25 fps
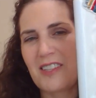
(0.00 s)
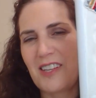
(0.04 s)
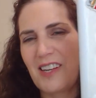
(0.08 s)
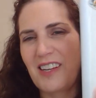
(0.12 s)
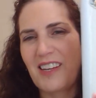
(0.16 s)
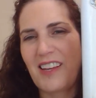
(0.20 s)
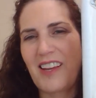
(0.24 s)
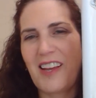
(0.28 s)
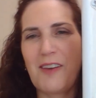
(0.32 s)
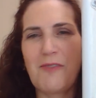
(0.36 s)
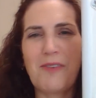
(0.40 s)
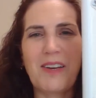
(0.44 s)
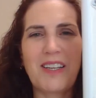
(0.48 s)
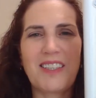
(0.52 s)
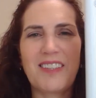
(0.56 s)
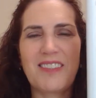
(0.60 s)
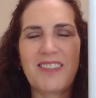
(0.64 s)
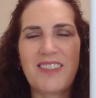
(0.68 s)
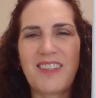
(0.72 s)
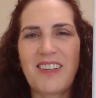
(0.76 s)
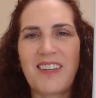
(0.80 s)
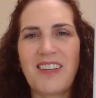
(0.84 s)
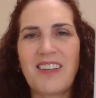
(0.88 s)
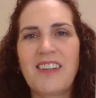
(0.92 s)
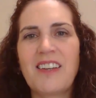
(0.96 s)
And I can't wait to
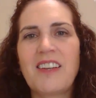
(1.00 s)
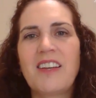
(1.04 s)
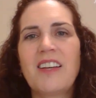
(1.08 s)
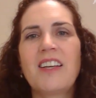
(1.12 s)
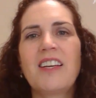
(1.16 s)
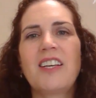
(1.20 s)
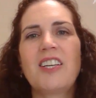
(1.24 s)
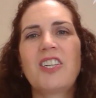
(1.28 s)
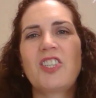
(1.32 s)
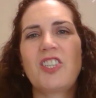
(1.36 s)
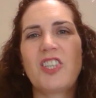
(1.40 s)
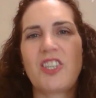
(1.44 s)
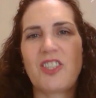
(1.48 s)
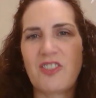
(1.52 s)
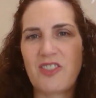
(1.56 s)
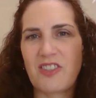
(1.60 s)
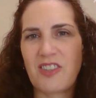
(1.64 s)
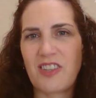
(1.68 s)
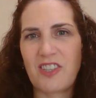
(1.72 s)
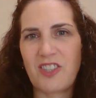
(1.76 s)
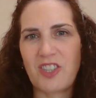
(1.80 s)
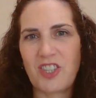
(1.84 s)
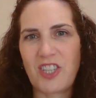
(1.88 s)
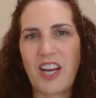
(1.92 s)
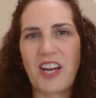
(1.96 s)
see just
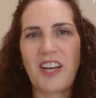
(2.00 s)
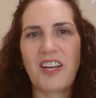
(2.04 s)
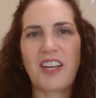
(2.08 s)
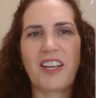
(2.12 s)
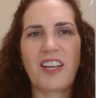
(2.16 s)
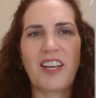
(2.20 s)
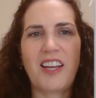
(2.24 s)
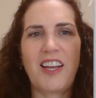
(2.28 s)
the shading